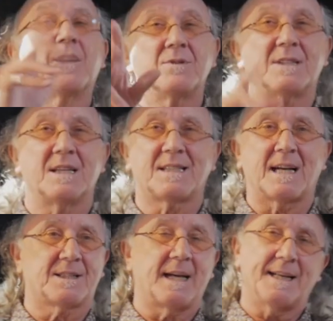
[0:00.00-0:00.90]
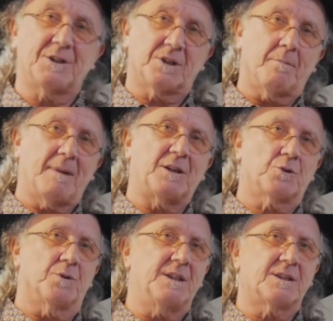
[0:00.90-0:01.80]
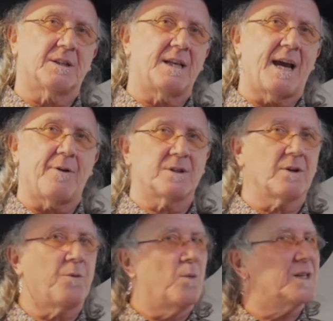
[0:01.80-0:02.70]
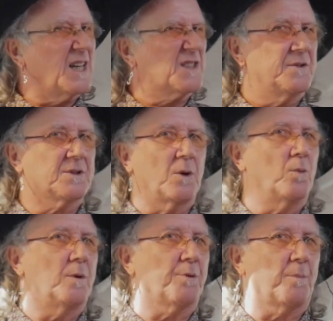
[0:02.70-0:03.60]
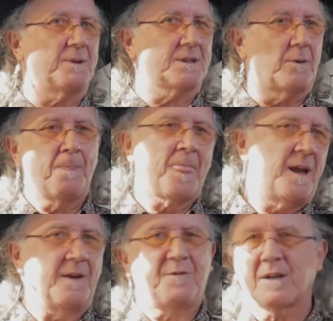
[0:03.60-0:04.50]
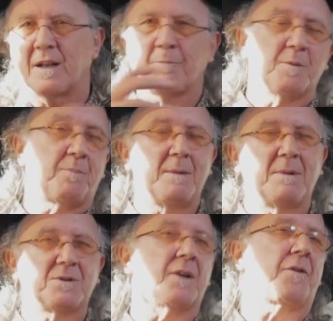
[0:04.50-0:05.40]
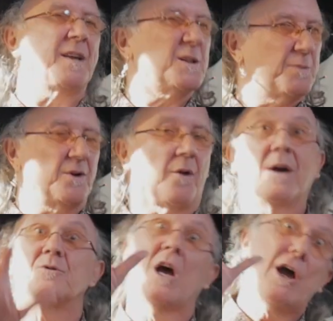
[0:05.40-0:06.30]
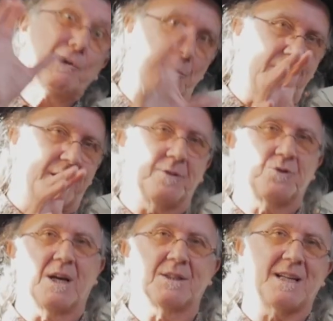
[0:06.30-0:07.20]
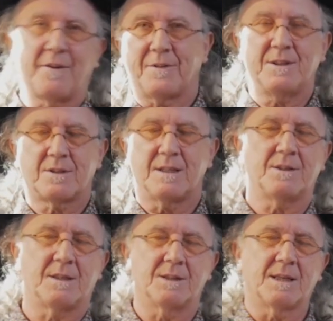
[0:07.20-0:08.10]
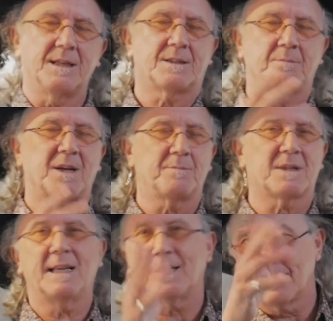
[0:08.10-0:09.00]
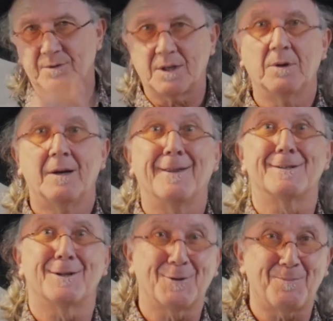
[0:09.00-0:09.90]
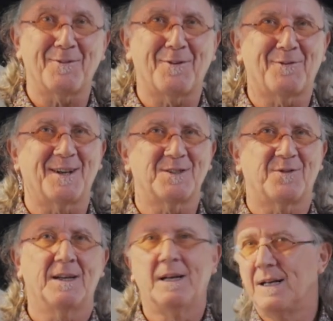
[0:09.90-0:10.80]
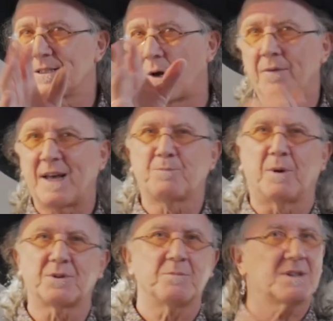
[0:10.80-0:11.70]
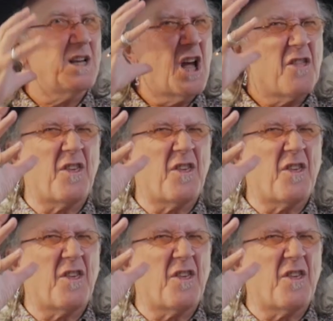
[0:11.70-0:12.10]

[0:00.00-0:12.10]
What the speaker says: Go and see a sax technician and make sure these are the areas often where saxophones don't work properly. So if you kind of can play most other things but not those, go and get those checked out. These keys sometimes leak, so there's a good bit of advice for you. So that's bottom C.